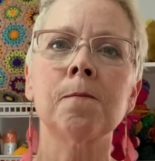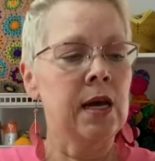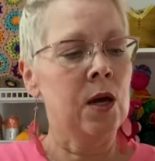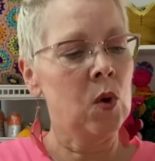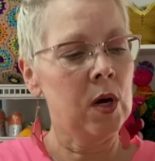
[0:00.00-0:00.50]

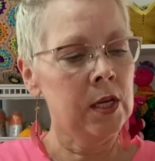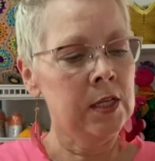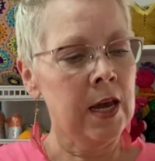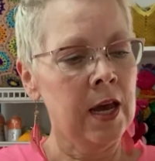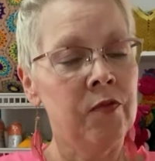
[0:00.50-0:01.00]
I wanted to
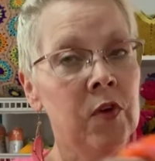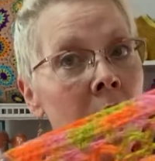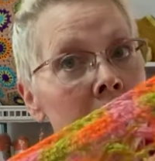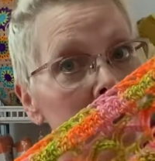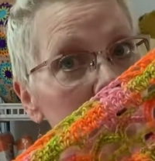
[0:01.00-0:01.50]
have
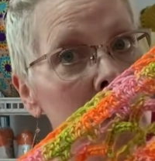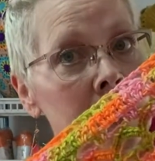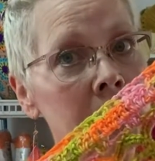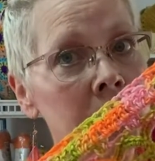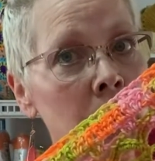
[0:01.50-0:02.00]
color in
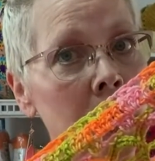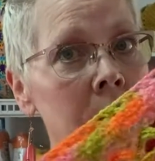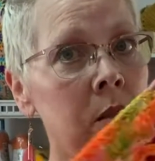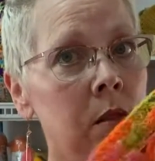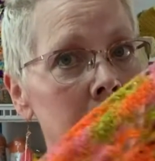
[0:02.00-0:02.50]
this
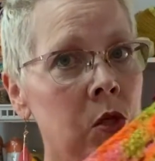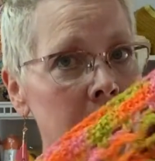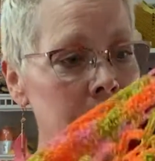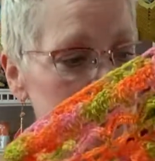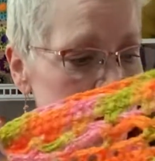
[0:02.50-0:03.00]
one, so I
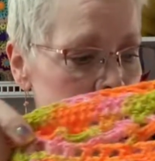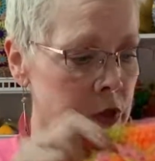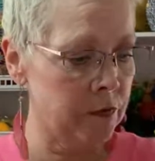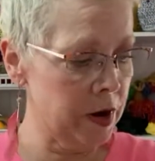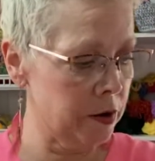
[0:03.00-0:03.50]
just used
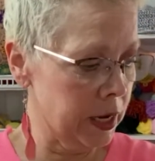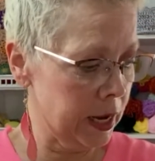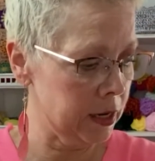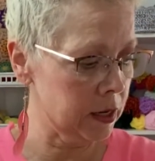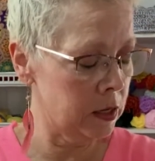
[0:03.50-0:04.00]
the
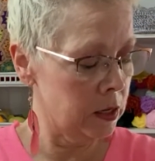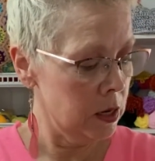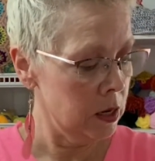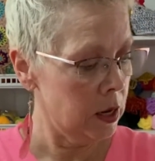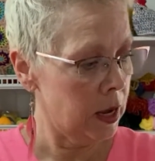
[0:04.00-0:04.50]
variegated.
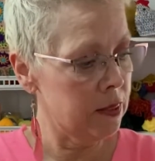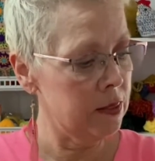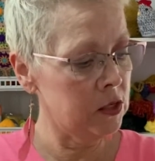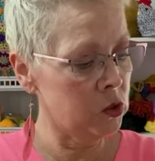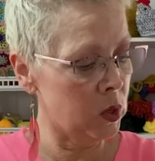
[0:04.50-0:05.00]
And
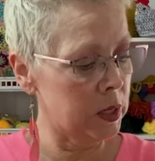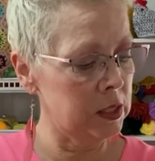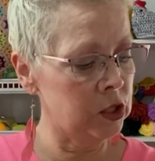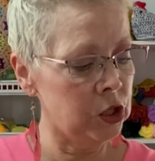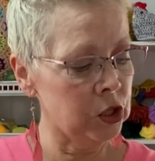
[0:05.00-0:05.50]
this one
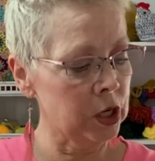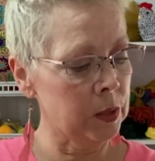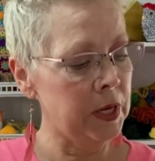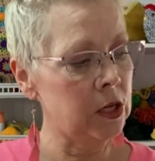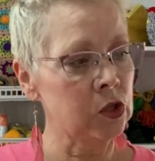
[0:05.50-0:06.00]
is just going to be a